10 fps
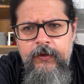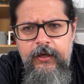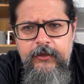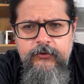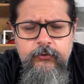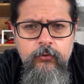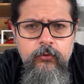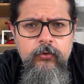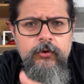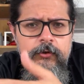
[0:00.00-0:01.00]
and
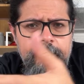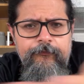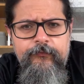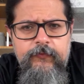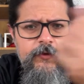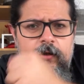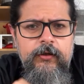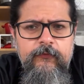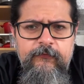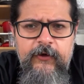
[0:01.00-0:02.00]
2
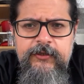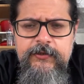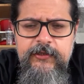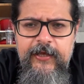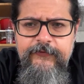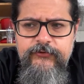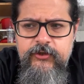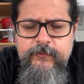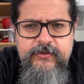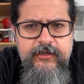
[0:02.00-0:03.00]
fun live
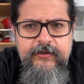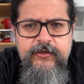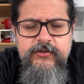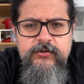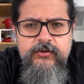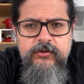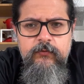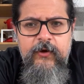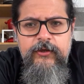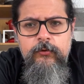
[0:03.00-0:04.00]
streams like this
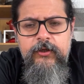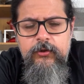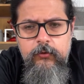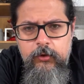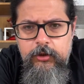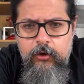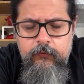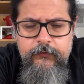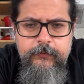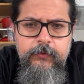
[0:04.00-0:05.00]
where you can cook
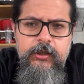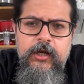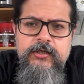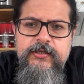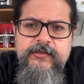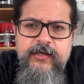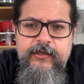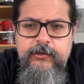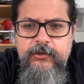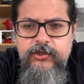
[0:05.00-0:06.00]
along with me. I'll
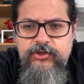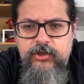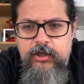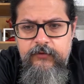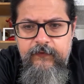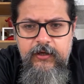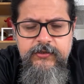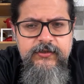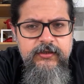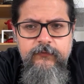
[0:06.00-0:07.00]
decide the dish in
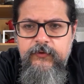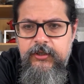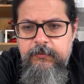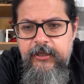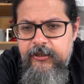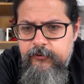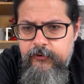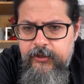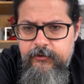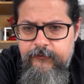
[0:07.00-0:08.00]
advance and then we can make it
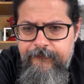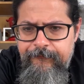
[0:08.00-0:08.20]
together.